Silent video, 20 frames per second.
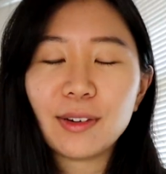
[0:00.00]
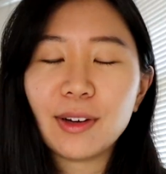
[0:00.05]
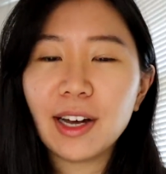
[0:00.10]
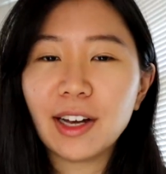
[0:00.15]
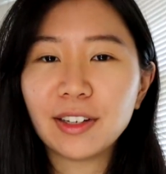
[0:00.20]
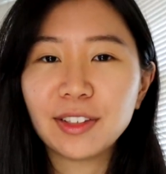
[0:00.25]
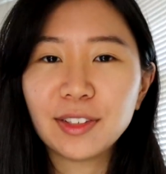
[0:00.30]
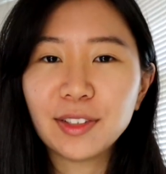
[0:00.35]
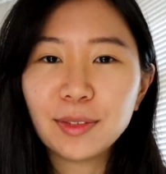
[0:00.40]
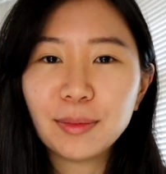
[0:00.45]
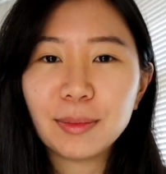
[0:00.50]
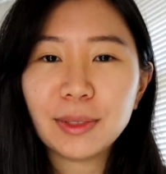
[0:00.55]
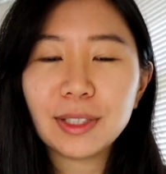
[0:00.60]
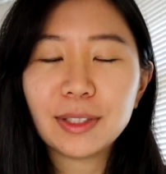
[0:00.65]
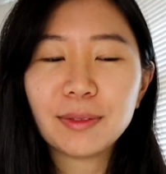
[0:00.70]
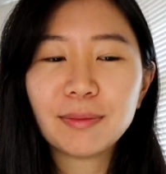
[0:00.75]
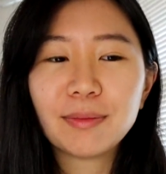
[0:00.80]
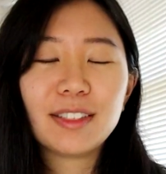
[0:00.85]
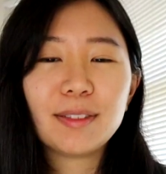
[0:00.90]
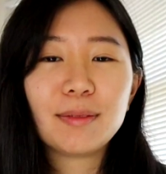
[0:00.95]
how do you
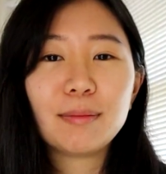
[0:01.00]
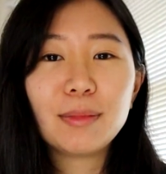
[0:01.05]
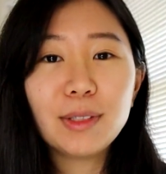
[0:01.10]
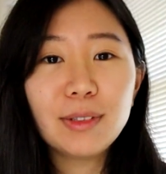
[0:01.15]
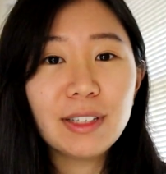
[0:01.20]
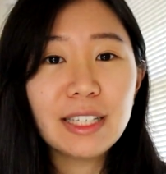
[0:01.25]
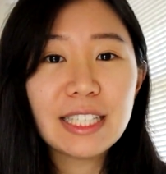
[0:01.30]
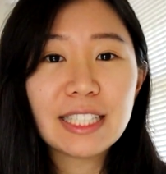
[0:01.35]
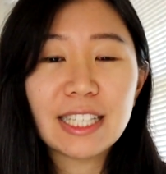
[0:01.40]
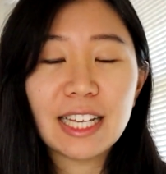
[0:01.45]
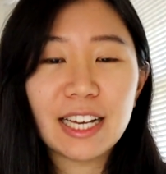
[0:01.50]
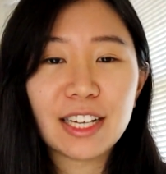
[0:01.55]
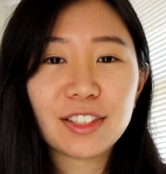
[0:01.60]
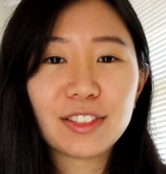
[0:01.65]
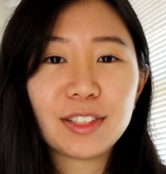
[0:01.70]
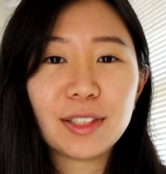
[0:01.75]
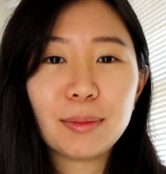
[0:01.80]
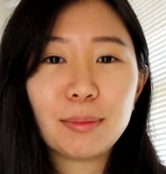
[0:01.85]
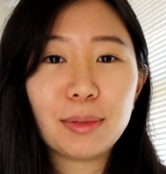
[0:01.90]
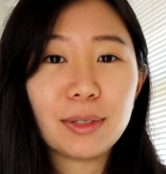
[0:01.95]
mew? Mewing is
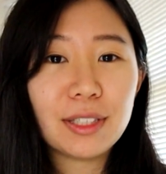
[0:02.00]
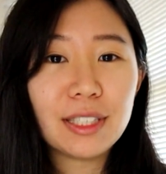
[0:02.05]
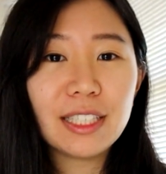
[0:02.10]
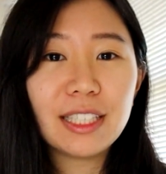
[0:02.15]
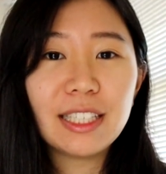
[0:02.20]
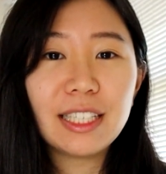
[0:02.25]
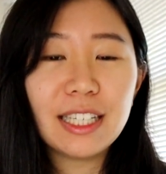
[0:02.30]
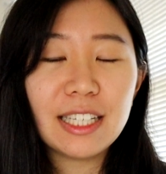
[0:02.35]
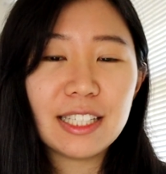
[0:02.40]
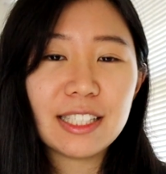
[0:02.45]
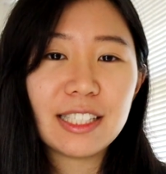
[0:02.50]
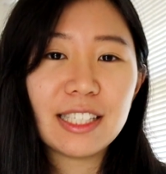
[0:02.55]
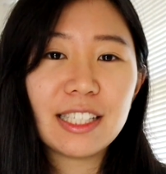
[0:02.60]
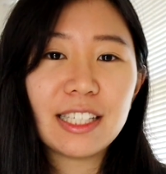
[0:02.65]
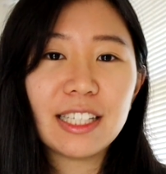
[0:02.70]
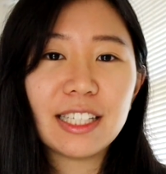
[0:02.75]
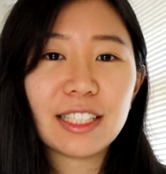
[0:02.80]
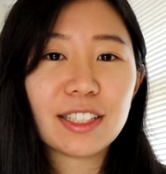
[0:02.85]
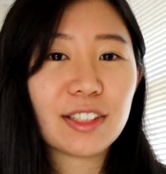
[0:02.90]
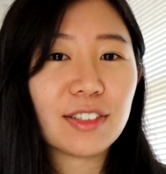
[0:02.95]
actually pretty
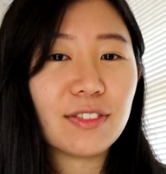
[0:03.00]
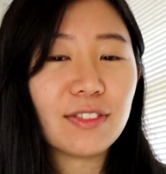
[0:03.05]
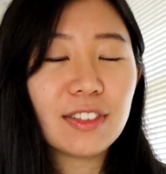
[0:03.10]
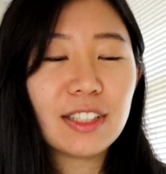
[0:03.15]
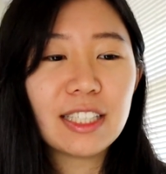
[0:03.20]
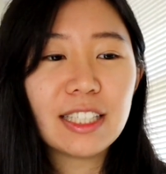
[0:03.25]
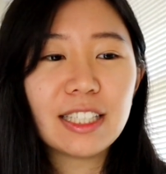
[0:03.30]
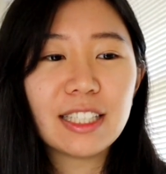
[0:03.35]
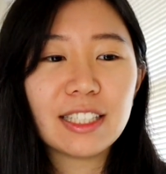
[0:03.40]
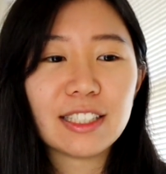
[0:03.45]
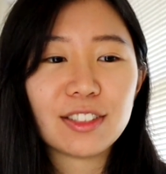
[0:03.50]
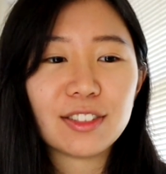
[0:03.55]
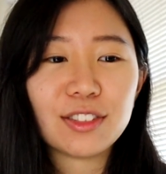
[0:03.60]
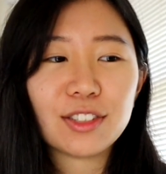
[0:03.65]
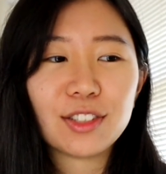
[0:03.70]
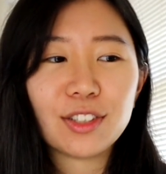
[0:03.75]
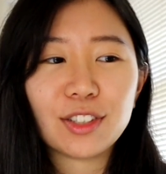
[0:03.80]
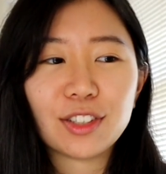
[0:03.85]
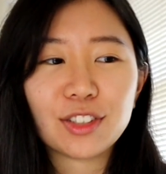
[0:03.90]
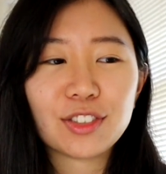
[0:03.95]
easy and convenient. It's
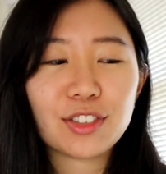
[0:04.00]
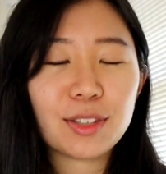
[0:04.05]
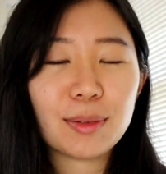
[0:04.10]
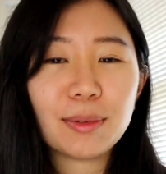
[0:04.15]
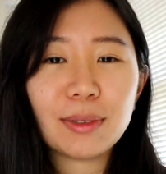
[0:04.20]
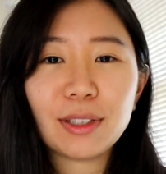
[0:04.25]
also extremely